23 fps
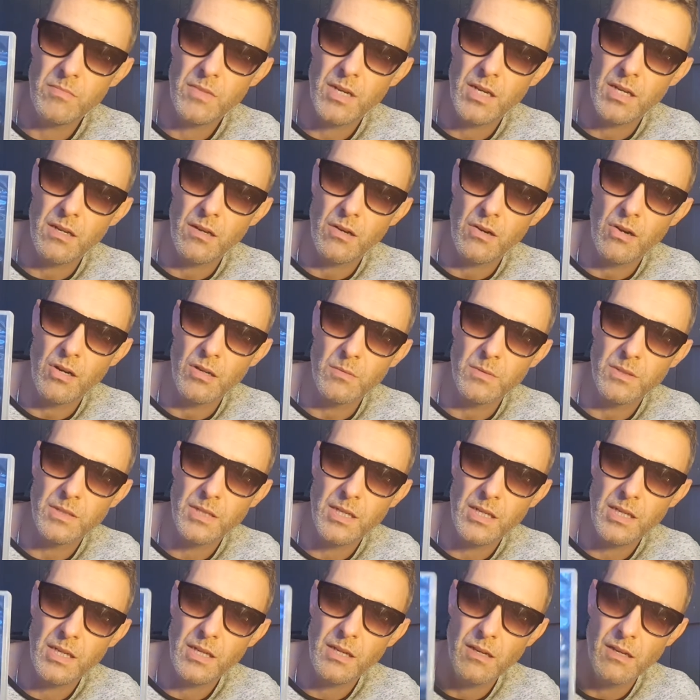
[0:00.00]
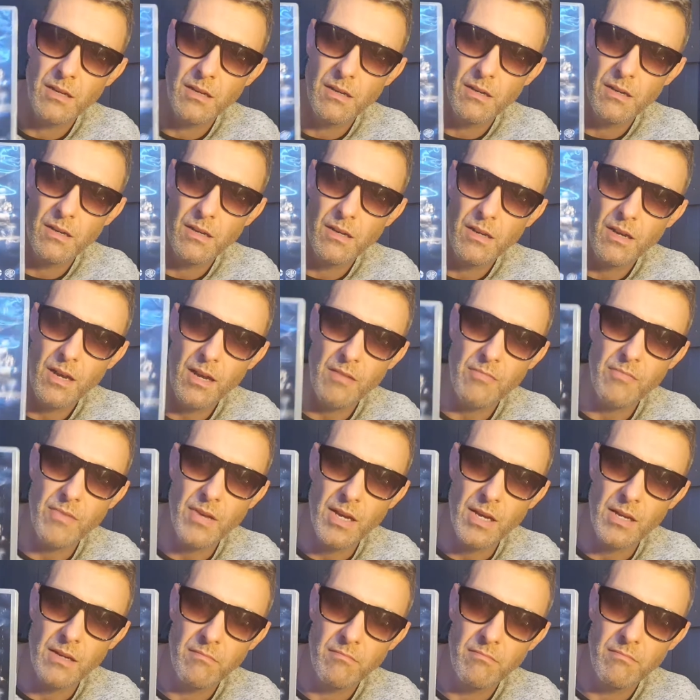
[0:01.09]
then Arkham City, and
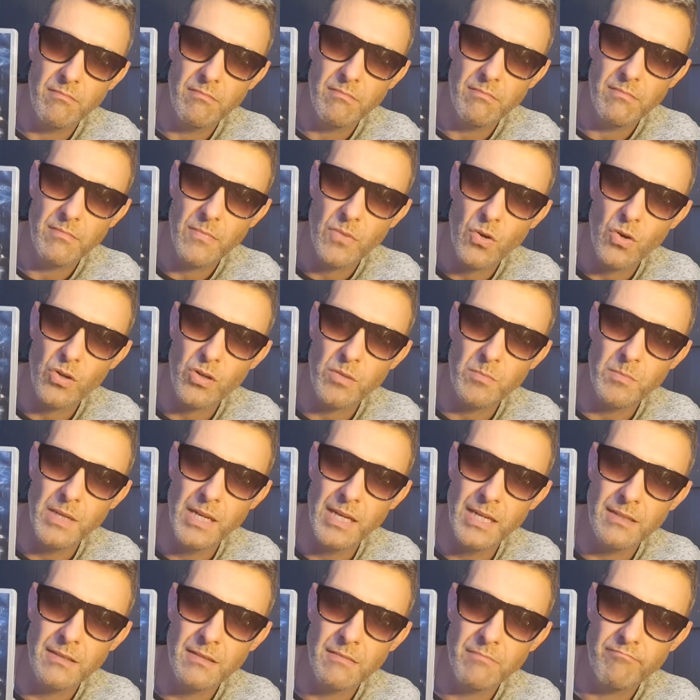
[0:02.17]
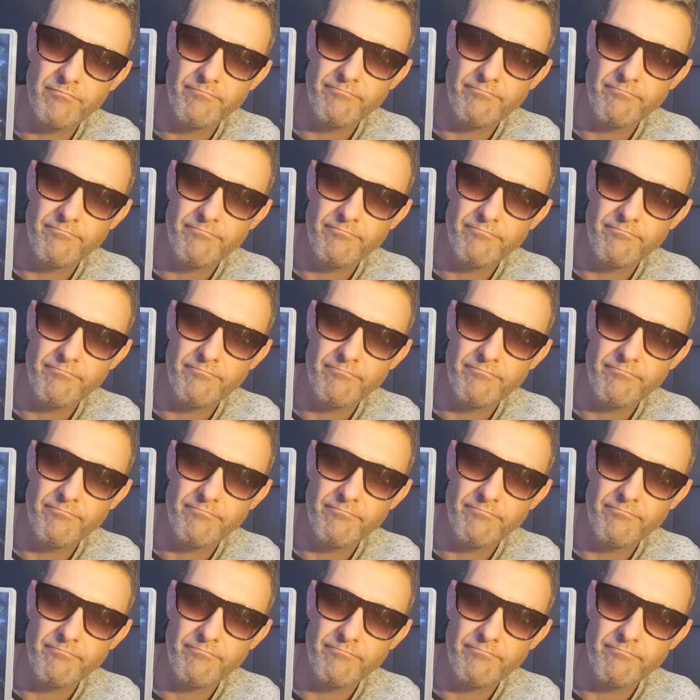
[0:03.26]
then Arkham Knight.